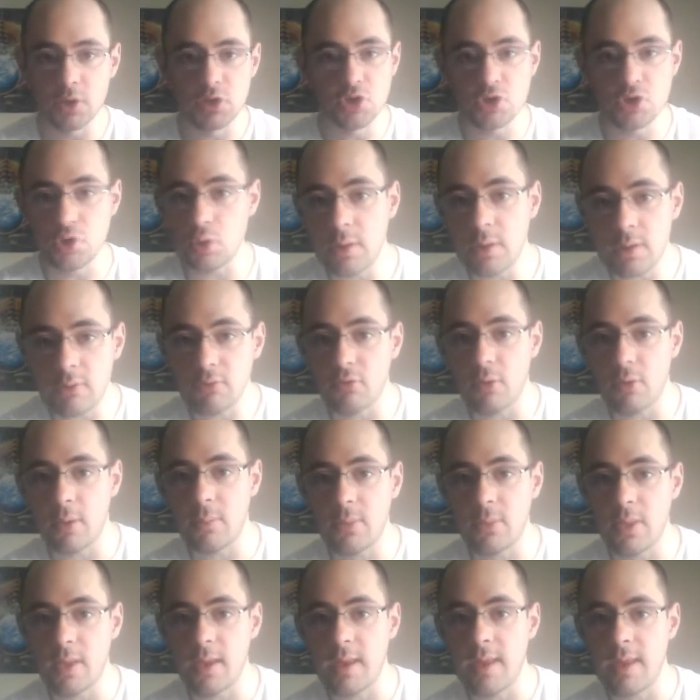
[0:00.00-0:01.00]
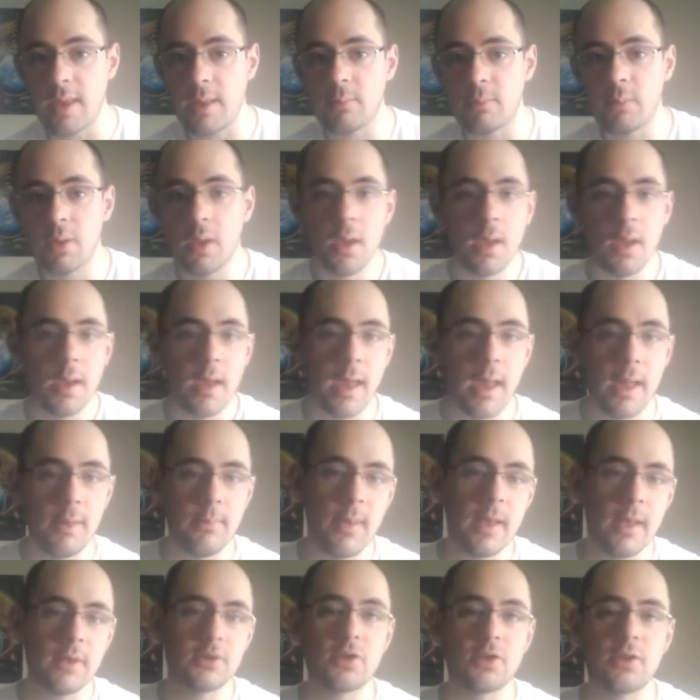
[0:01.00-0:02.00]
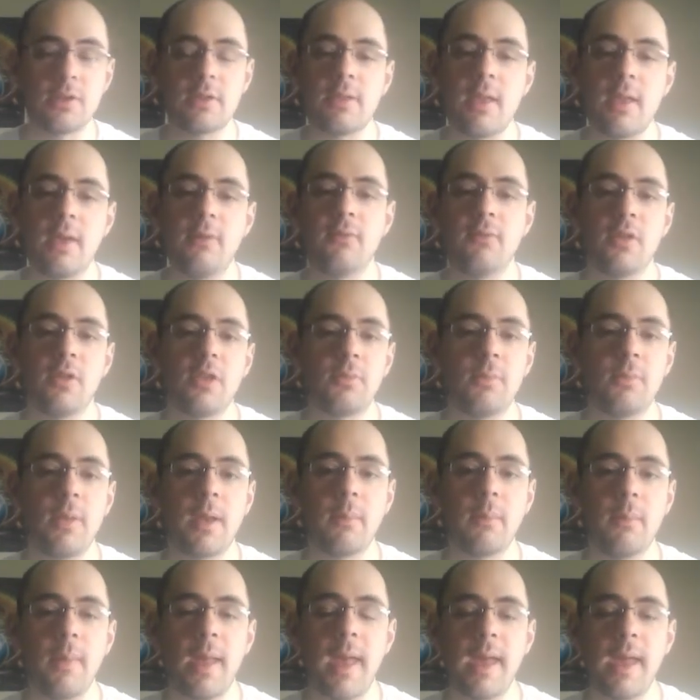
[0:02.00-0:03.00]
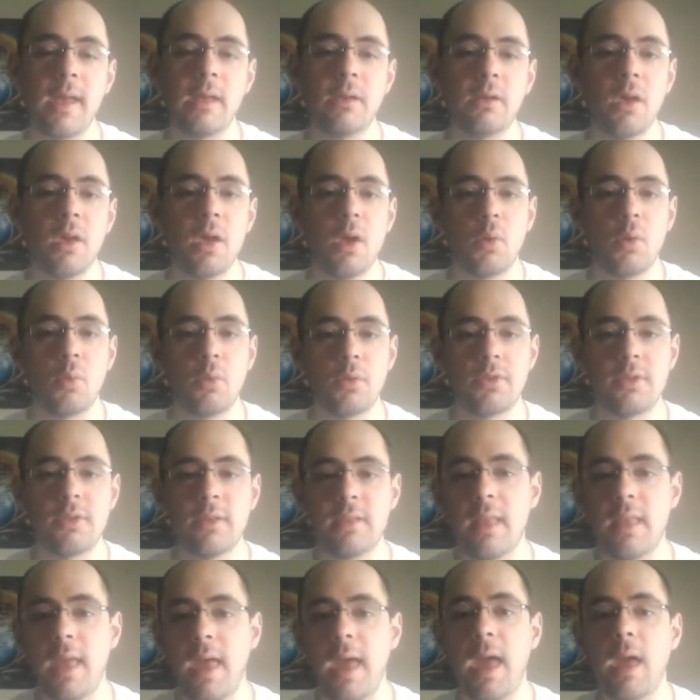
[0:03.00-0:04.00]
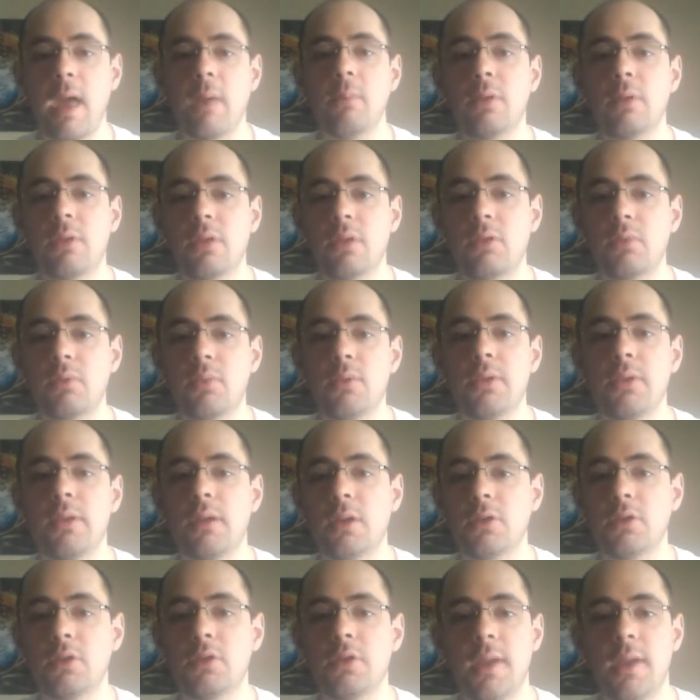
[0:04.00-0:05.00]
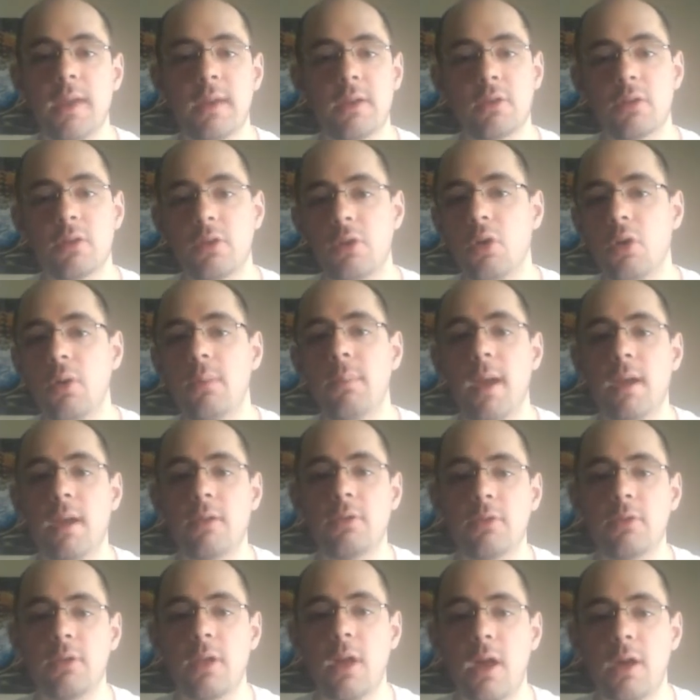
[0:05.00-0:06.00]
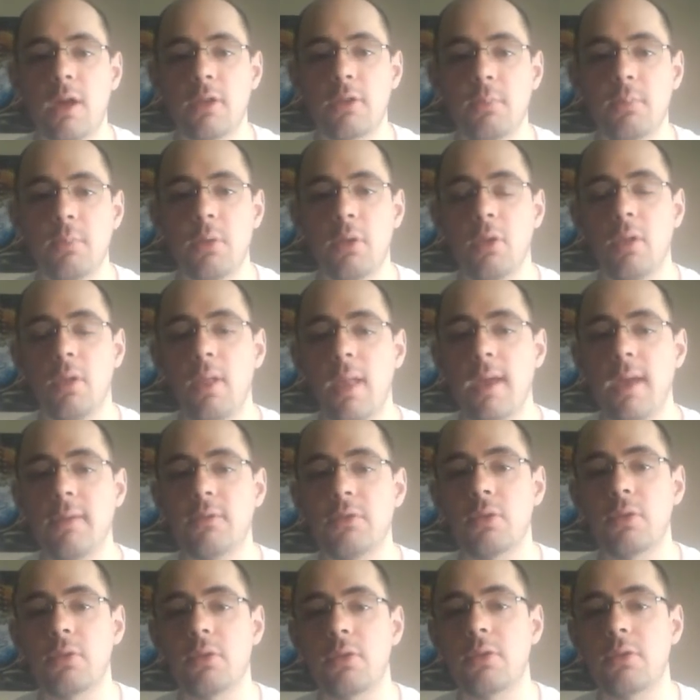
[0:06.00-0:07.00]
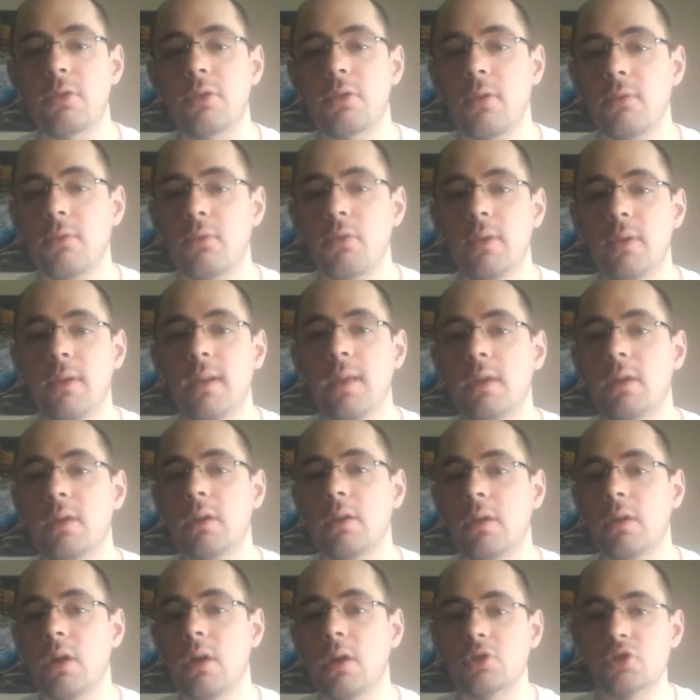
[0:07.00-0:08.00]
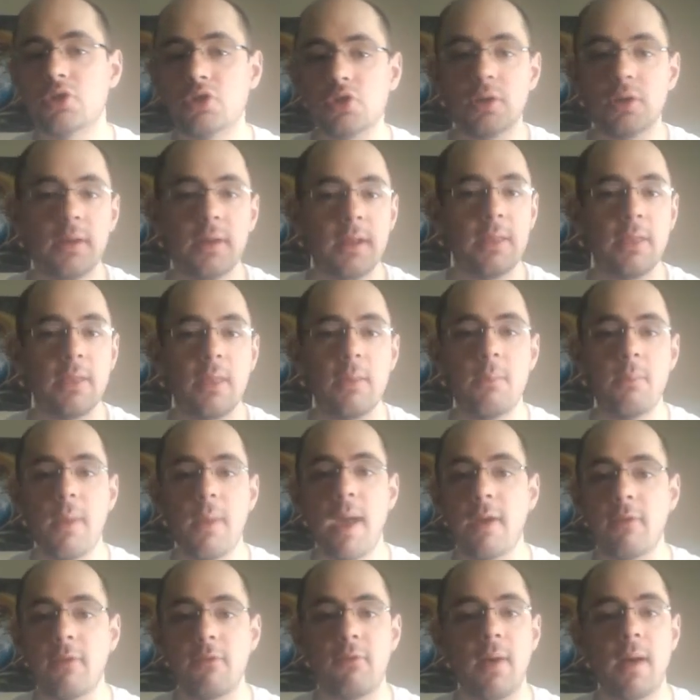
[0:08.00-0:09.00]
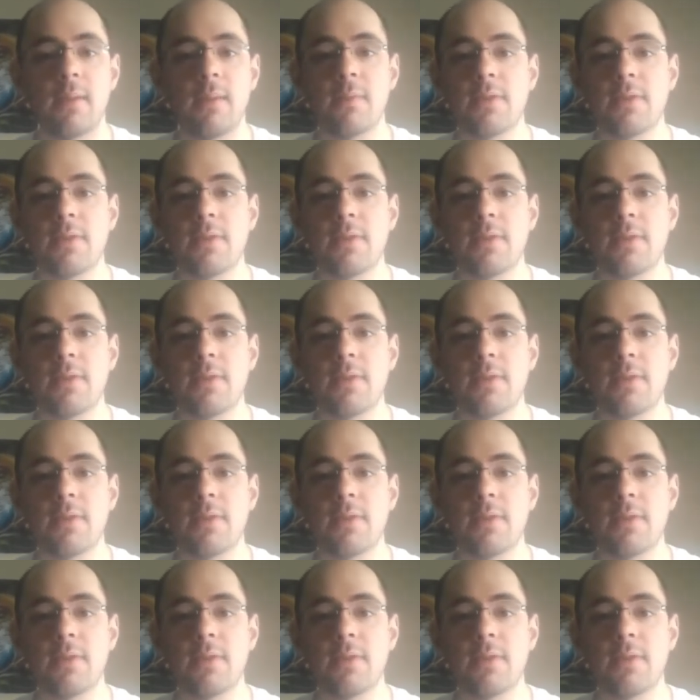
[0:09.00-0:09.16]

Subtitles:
shooting from the hip and mentions that Vince McMahon was in the ambulance with The Undertaker and going back to the hospital after suffering a concussion in the back